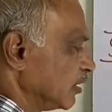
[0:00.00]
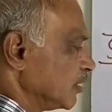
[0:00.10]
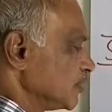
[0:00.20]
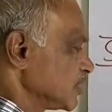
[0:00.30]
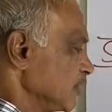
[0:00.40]

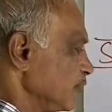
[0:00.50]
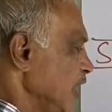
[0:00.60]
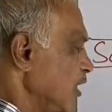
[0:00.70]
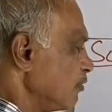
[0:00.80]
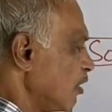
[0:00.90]
See, we
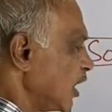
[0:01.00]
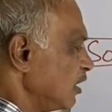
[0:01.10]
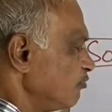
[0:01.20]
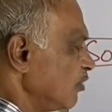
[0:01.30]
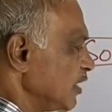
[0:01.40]
have
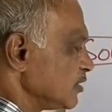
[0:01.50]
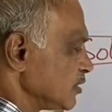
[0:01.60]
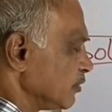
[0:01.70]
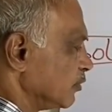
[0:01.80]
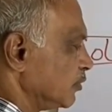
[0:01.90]
alpha is
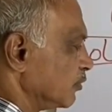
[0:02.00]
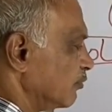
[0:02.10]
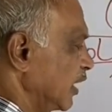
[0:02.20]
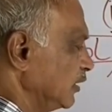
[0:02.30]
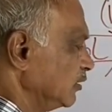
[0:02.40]
equal to
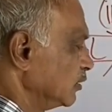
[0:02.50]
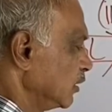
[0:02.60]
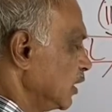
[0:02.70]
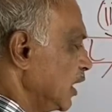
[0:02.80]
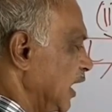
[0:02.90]
1
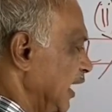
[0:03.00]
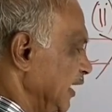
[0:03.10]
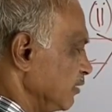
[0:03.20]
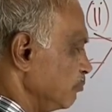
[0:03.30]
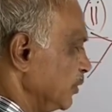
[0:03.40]

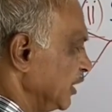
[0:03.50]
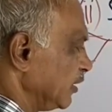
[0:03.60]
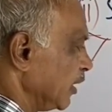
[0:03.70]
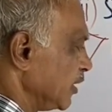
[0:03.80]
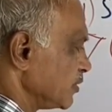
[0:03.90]
and
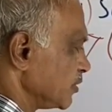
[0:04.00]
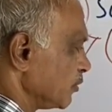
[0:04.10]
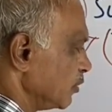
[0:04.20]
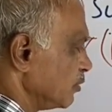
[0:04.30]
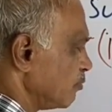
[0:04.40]
beta is
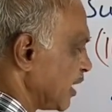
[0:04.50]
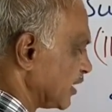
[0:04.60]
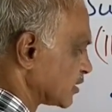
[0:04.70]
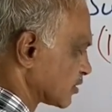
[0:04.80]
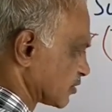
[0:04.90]
equal to
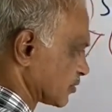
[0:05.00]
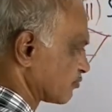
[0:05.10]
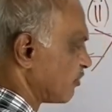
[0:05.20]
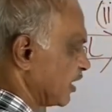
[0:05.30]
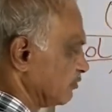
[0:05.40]
minus
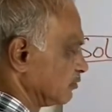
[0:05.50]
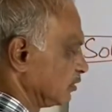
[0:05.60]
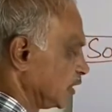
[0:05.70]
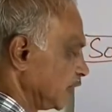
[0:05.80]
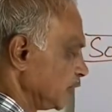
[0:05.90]
5.
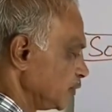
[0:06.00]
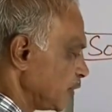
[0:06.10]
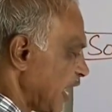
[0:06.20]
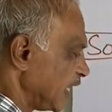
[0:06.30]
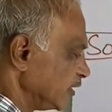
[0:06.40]
You
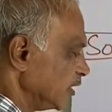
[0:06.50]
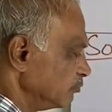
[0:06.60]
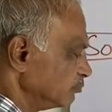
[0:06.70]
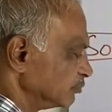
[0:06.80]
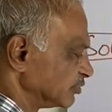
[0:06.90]
add
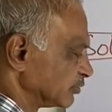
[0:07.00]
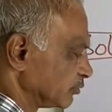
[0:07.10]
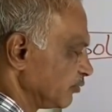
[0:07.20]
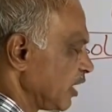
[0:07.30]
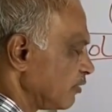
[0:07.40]
them.
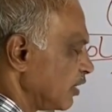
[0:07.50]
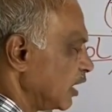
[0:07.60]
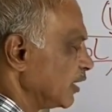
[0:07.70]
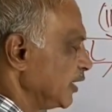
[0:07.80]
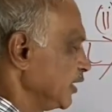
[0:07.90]
We have
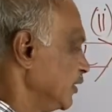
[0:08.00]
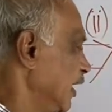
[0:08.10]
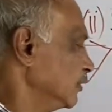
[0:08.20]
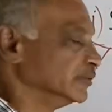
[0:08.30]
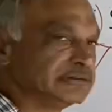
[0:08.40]
already
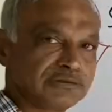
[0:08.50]
done.